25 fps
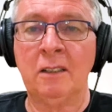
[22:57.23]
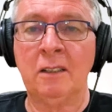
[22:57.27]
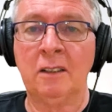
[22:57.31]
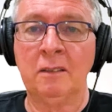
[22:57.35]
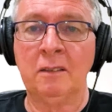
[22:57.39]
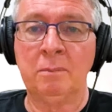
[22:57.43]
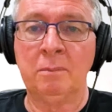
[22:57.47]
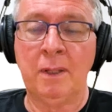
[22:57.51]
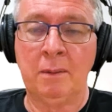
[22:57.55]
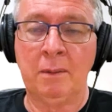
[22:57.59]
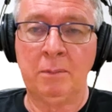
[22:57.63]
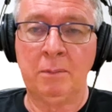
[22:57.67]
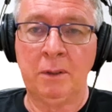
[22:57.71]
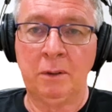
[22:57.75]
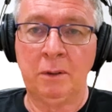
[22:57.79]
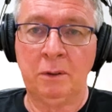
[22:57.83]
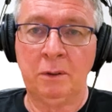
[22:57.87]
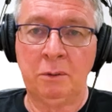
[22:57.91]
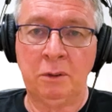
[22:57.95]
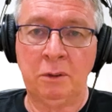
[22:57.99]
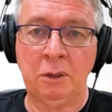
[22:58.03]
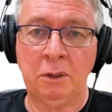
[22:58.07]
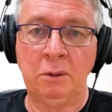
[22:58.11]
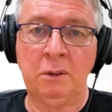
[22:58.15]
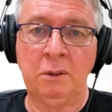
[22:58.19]
And I've pumped it
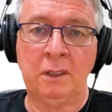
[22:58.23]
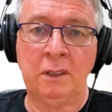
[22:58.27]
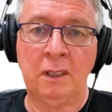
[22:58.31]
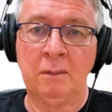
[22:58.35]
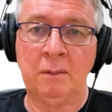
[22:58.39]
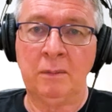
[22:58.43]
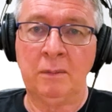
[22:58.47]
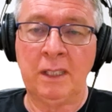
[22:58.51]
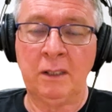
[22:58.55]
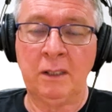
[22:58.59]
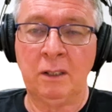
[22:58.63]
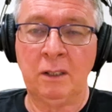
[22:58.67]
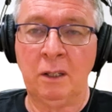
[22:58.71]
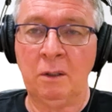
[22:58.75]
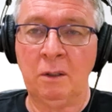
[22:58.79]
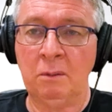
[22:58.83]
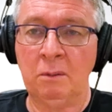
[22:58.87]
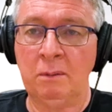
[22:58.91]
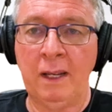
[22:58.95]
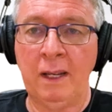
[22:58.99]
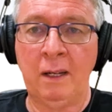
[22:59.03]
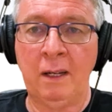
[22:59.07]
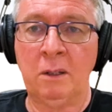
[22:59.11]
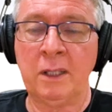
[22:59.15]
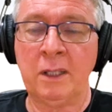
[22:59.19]
through. There's
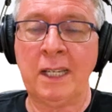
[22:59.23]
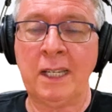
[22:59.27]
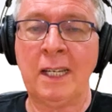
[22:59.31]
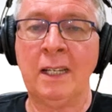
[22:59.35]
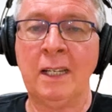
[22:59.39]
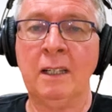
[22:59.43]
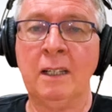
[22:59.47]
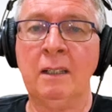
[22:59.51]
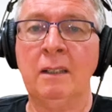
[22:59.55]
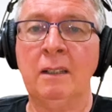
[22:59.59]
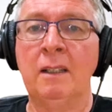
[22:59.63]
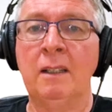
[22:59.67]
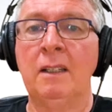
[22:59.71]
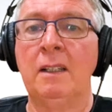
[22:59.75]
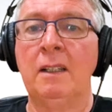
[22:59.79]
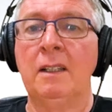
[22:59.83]
no algae in it.